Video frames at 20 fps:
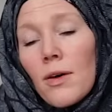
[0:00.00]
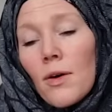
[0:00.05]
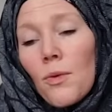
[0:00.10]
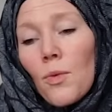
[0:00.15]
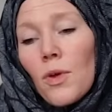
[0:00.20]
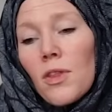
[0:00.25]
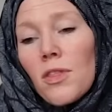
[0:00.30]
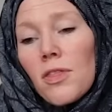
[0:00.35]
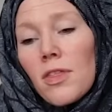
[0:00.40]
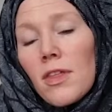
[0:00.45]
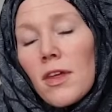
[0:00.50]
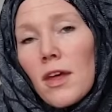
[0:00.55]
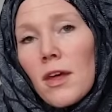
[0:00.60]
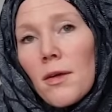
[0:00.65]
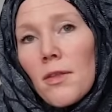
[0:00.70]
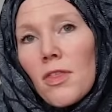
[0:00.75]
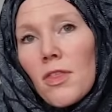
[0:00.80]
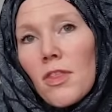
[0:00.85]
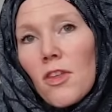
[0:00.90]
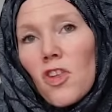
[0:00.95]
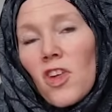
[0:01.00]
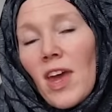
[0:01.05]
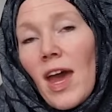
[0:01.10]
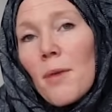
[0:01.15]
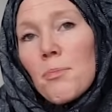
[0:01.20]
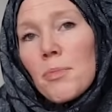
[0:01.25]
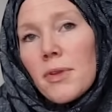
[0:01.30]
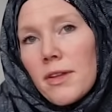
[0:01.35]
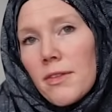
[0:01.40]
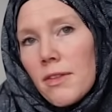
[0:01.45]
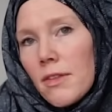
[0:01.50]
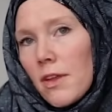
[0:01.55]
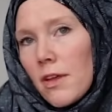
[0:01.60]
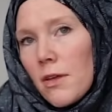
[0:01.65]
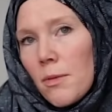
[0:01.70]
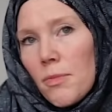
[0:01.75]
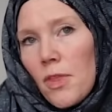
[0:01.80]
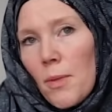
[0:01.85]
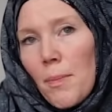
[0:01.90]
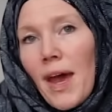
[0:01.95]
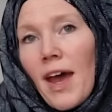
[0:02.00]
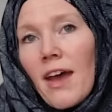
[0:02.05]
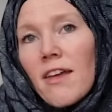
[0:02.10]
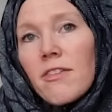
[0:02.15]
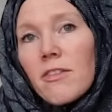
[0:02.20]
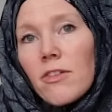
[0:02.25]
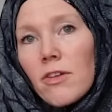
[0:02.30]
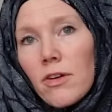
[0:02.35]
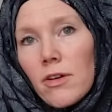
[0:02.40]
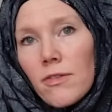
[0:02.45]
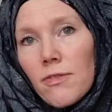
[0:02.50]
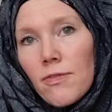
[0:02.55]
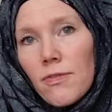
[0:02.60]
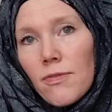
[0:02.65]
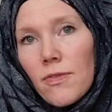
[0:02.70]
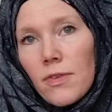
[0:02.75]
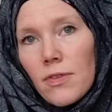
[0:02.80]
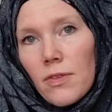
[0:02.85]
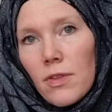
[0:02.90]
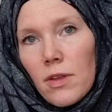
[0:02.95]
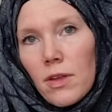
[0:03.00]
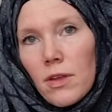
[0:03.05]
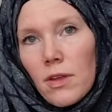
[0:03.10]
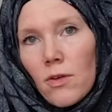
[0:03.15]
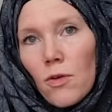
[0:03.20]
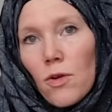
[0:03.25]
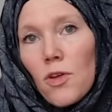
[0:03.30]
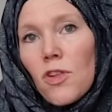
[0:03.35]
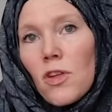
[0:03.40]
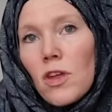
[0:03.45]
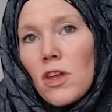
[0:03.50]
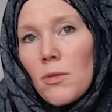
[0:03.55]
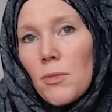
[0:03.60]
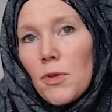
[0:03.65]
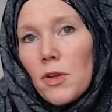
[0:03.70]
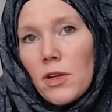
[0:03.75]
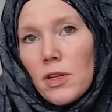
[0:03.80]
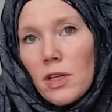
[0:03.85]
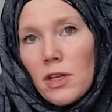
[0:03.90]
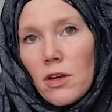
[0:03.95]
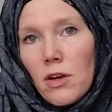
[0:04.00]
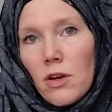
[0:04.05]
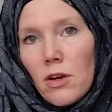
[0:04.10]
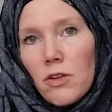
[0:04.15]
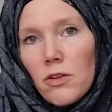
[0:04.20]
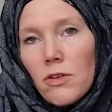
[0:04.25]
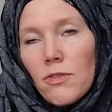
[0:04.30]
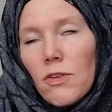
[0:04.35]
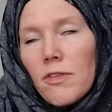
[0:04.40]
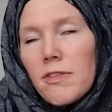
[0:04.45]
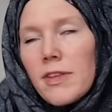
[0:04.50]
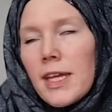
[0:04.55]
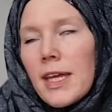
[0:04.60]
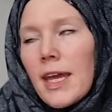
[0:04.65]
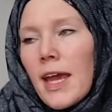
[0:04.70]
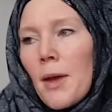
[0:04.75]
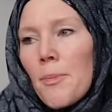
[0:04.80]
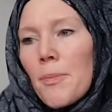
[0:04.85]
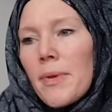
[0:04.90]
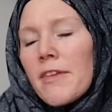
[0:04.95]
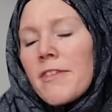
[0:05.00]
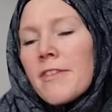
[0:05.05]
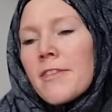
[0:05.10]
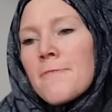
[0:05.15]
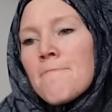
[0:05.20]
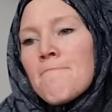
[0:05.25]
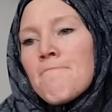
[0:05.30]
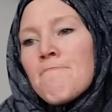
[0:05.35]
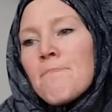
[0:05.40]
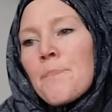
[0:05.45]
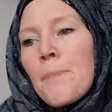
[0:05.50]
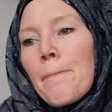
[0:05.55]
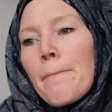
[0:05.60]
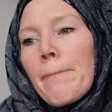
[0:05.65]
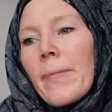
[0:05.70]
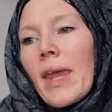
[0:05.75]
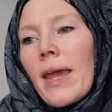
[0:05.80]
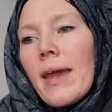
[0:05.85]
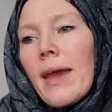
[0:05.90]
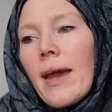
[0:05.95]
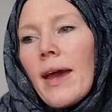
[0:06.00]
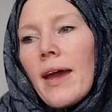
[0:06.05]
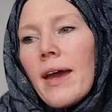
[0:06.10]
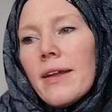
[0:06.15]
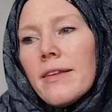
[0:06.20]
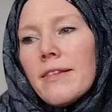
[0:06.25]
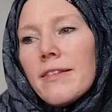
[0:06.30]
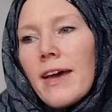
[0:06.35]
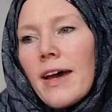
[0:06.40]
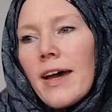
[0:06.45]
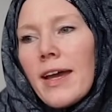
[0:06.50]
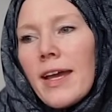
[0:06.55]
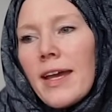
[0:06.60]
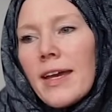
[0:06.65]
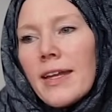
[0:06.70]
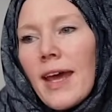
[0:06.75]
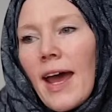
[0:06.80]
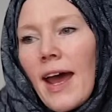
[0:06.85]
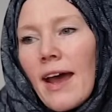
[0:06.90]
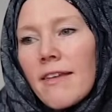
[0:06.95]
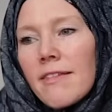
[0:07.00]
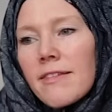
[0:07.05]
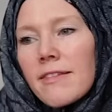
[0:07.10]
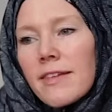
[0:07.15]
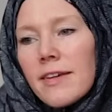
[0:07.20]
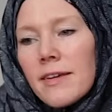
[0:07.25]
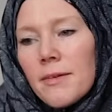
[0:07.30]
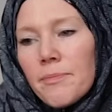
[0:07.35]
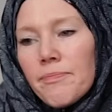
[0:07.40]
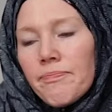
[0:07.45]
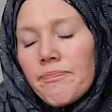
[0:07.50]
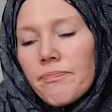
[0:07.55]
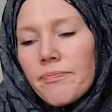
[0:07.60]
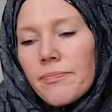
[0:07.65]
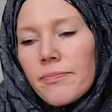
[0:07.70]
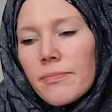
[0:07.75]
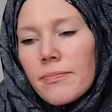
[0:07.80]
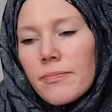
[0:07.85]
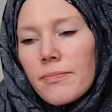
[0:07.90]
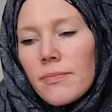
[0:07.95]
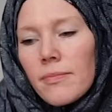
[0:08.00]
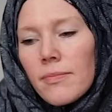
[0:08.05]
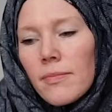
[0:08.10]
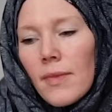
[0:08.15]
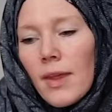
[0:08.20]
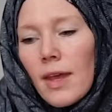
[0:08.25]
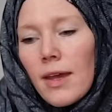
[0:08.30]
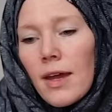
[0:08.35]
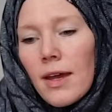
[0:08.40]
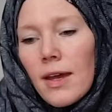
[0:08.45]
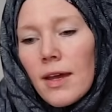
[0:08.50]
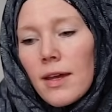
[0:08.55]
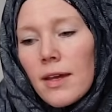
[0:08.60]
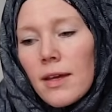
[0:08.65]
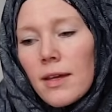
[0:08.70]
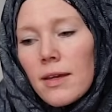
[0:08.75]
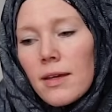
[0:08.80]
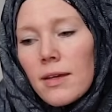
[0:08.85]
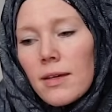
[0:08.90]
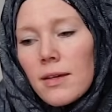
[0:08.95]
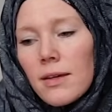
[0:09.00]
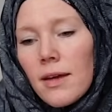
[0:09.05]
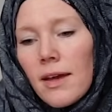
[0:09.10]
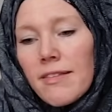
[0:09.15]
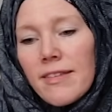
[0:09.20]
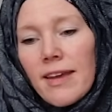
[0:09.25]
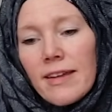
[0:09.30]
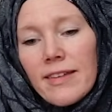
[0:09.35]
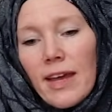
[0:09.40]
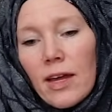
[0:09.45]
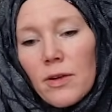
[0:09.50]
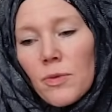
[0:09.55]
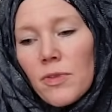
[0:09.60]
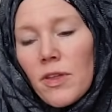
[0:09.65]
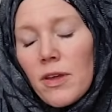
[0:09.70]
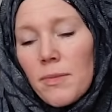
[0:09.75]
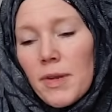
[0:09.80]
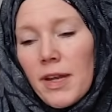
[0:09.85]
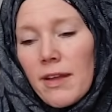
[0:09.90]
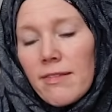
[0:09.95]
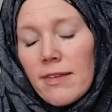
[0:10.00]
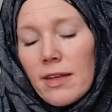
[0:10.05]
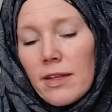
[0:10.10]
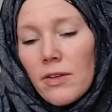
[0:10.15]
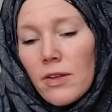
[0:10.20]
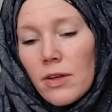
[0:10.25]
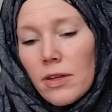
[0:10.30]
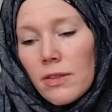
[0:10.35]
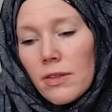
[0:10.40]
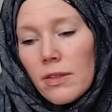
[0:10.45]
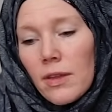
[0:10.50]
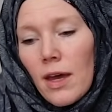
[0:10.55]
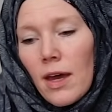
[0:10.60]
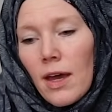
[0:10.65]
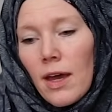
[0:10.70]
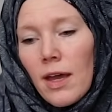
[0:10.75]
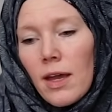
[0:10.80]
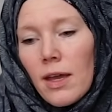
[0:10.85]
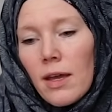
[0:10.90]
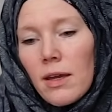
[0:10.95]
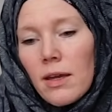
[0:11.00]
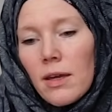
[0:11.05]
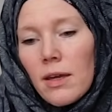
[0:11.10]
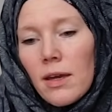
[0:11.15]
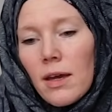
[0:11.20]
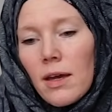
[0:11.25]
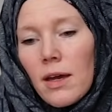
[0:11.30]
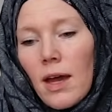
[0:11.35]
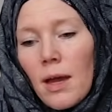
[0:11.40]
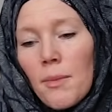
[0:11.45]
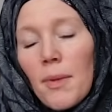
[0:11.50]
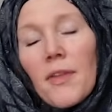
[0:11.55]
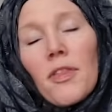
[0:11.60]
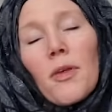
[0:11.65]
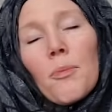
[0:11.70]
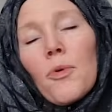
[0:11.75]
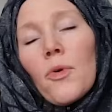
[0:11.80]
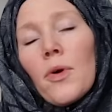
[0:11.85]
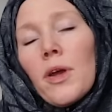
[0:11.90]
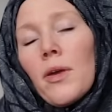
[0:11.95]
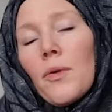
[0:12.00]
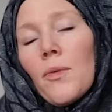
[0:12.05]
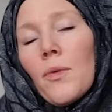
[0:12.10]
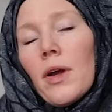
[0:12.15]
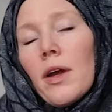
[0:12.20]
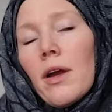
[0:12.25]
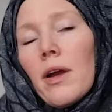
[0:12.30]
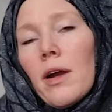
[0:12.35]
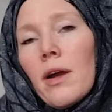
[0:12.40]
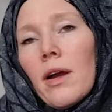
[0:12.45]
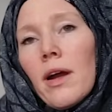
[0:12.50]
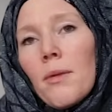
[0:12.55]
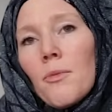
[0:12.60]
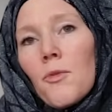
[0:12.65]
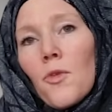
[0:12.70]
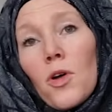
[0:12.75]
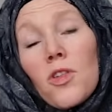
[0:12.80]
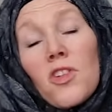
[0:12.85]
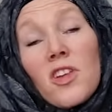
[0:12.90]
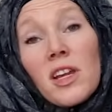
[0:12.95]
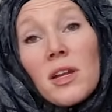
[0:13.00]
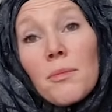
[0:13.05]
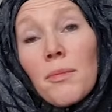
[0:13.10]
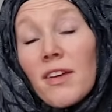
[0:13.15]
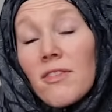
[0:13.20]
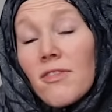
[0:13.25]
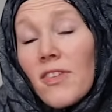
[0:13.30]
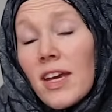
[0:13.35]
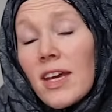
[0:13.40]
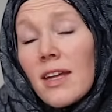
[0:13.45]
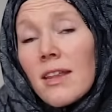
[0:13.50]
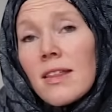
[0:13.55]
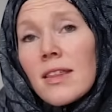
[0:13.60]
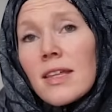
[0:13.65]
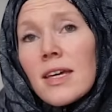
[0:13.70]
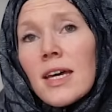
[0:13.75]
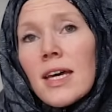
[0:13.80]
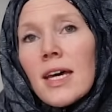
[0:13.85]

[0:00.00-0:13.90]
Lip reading: with the chaplain, the pastor of the Christian community on our university campus. And I had asked him, I sat down with him and I said, look, I'm at the point where I'm questioning my faith,